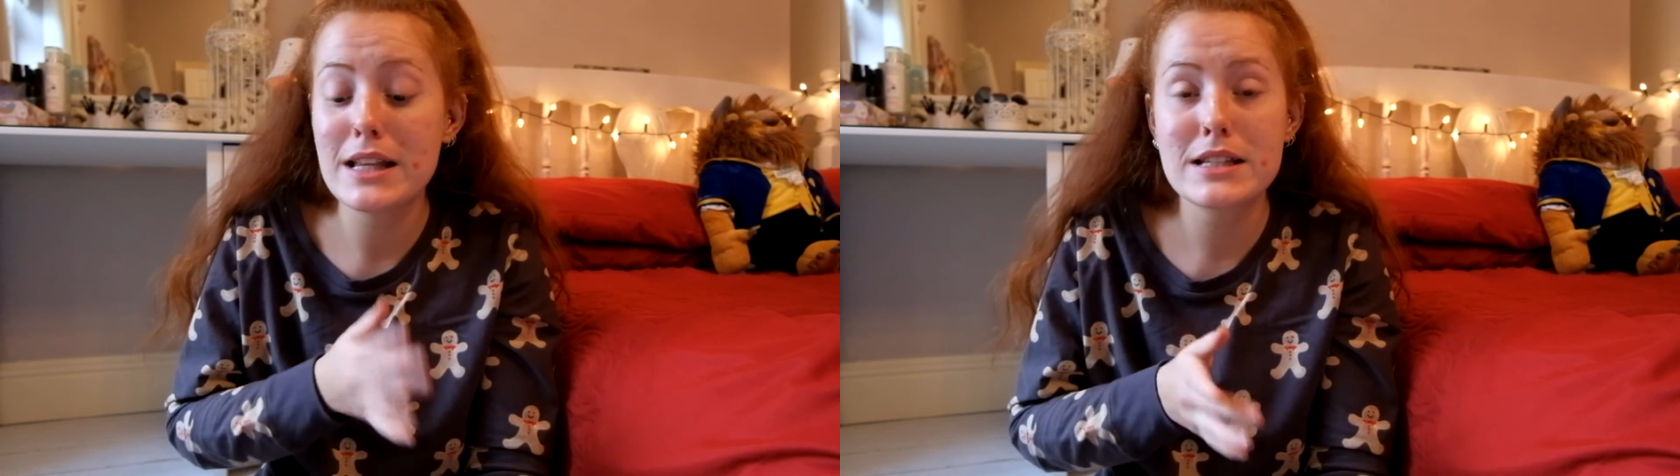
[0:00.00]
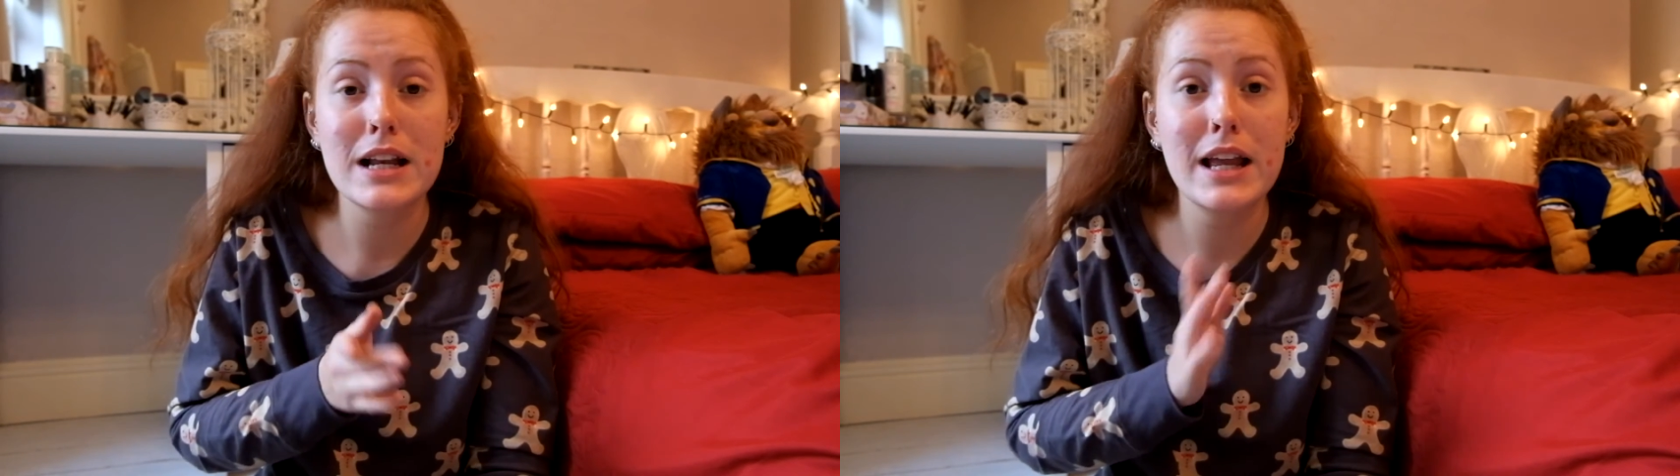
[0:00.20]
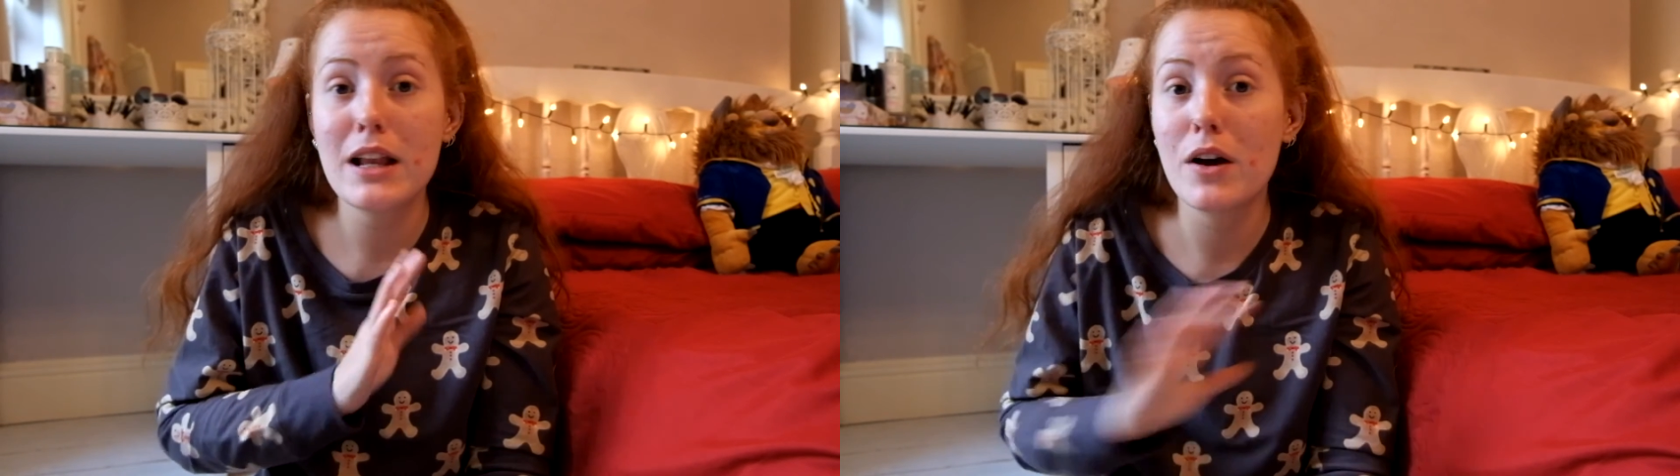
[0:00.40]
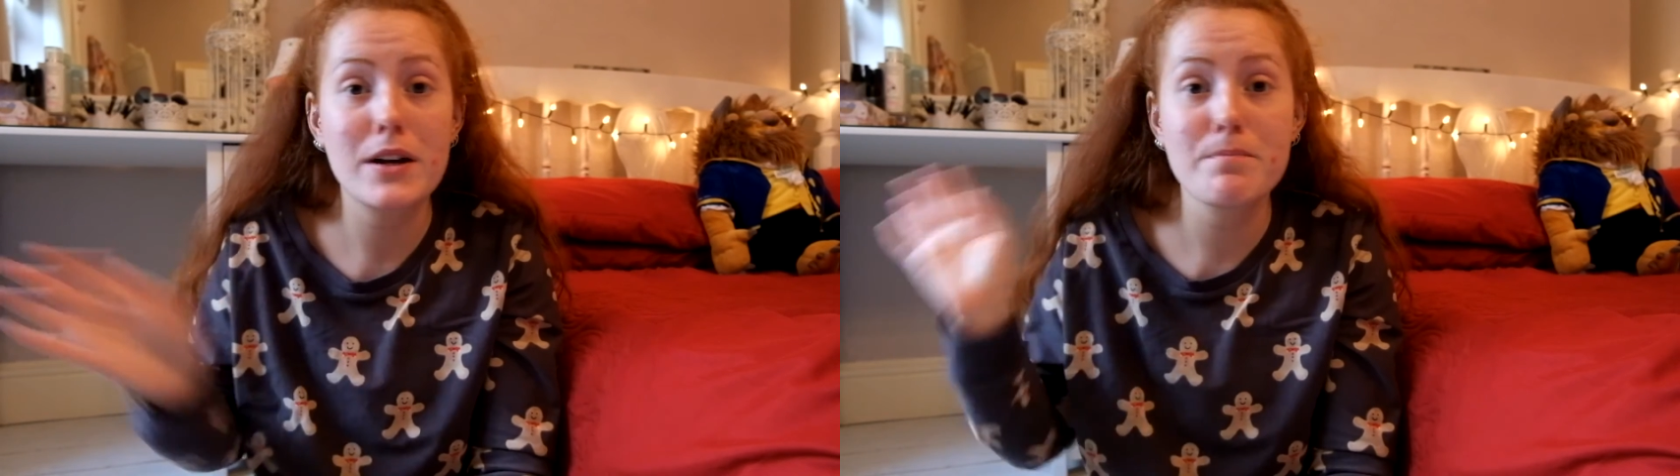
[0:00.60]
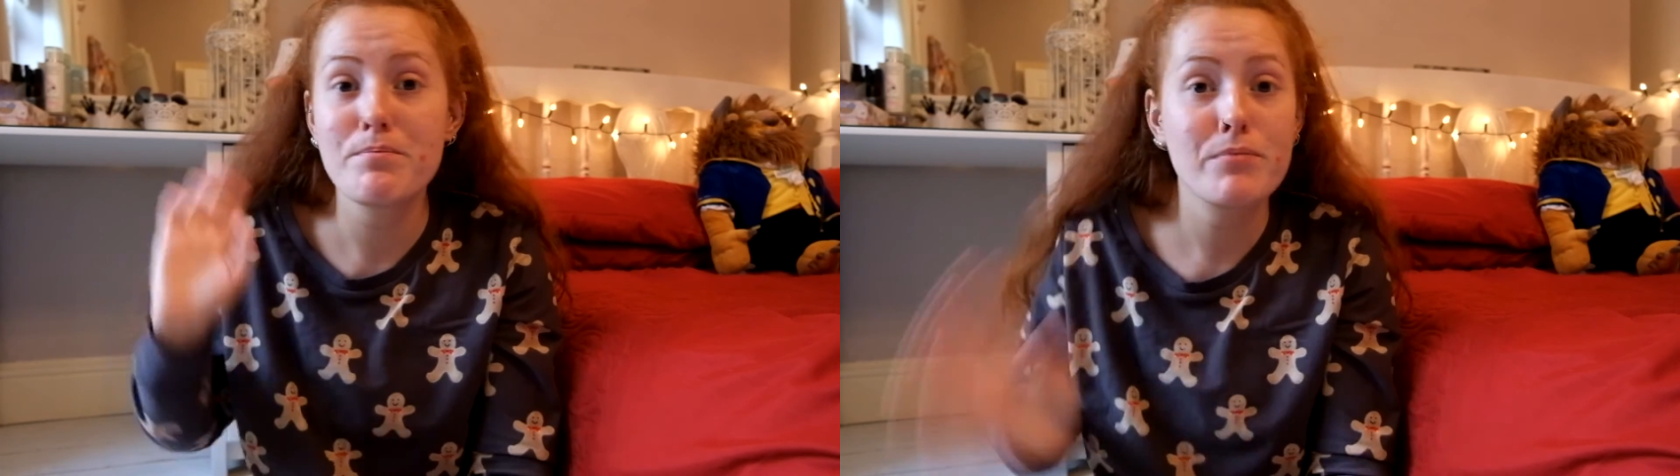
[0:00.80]
instantly,
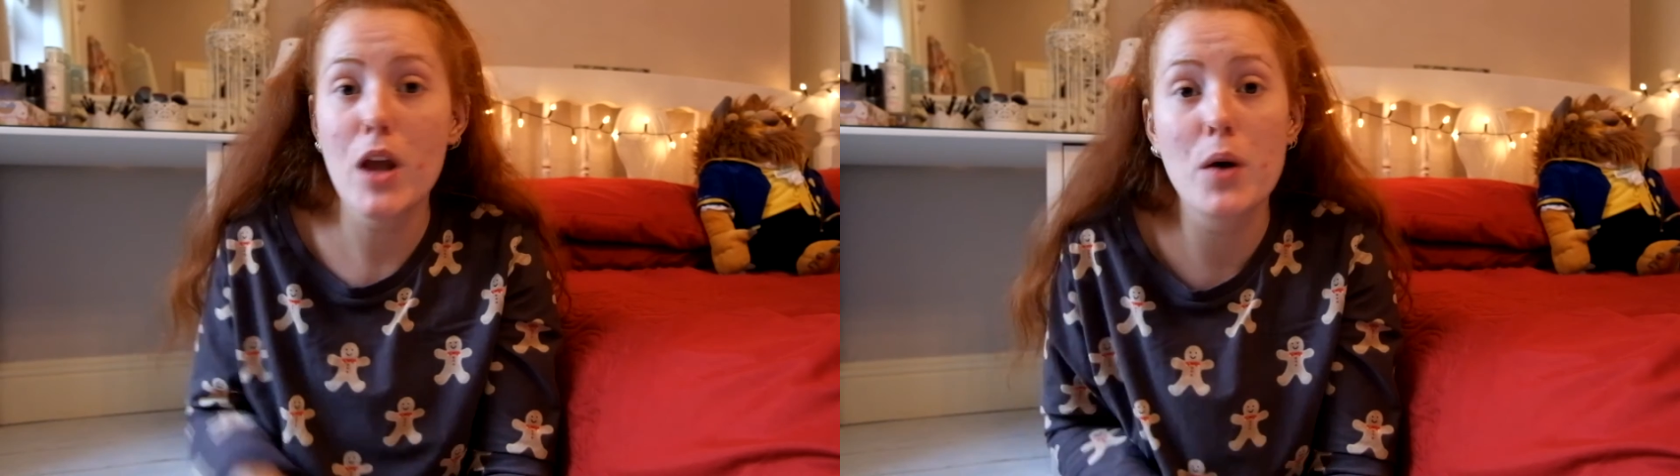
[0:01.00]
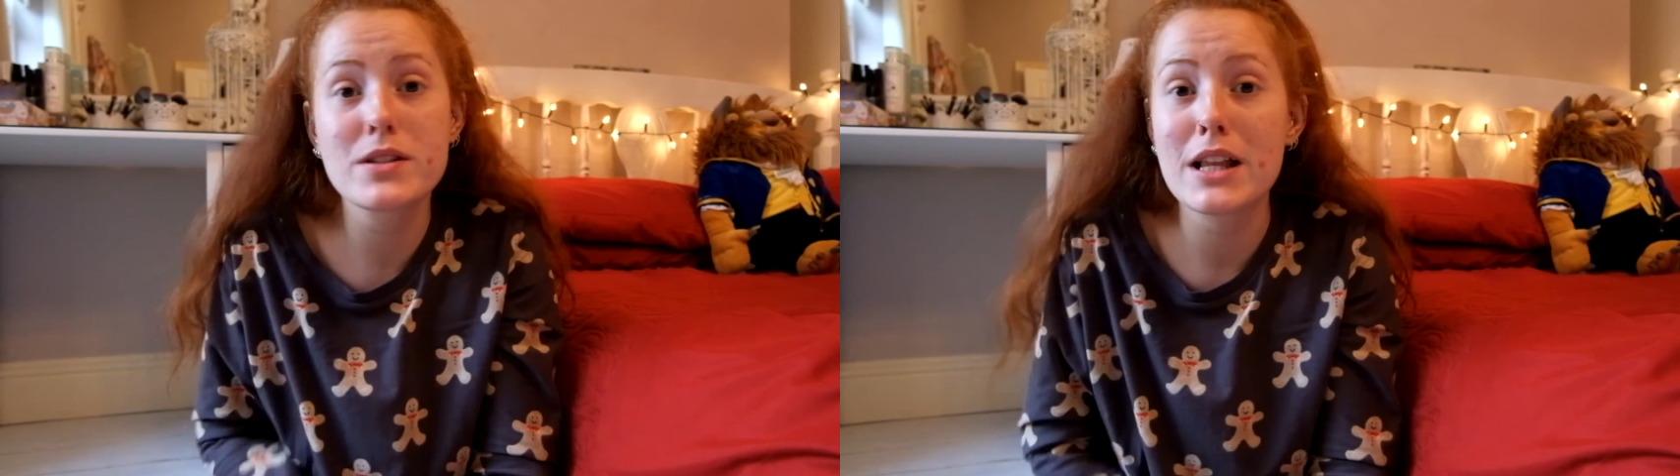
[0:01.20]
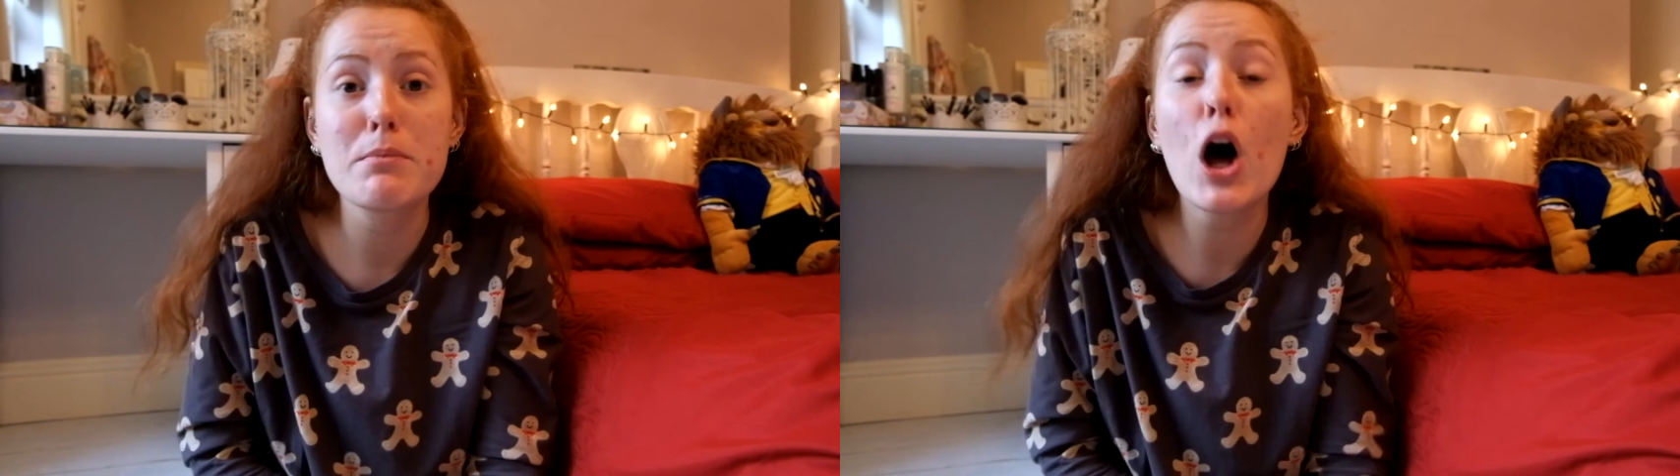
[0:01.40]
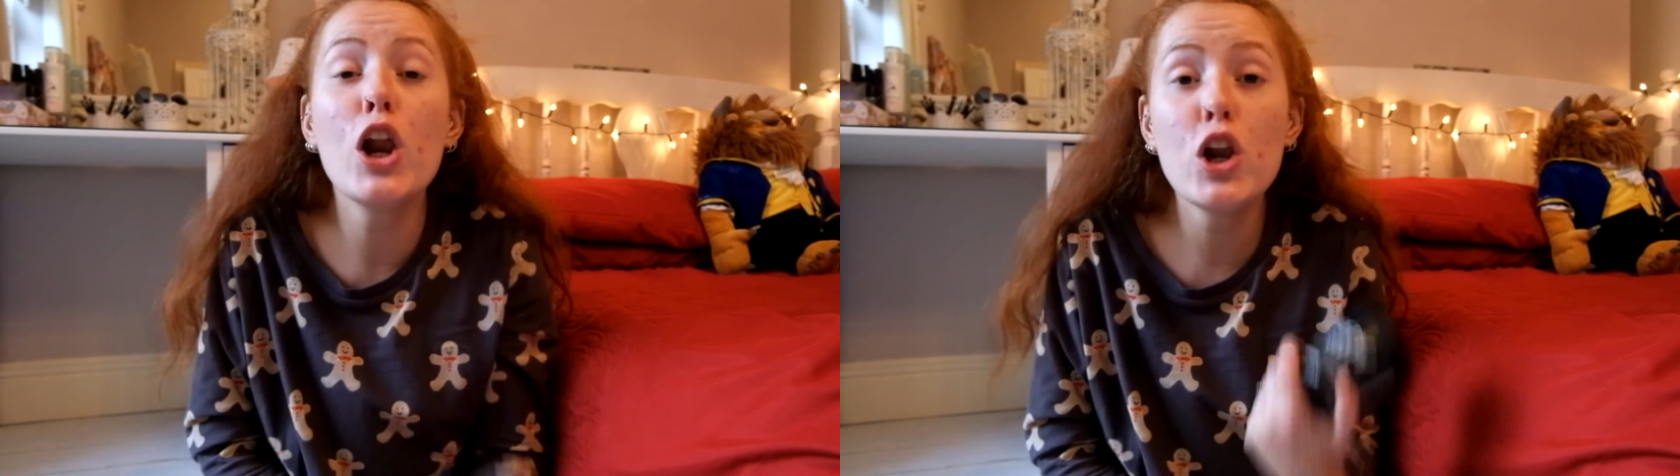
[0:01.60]
like, I'll sleep.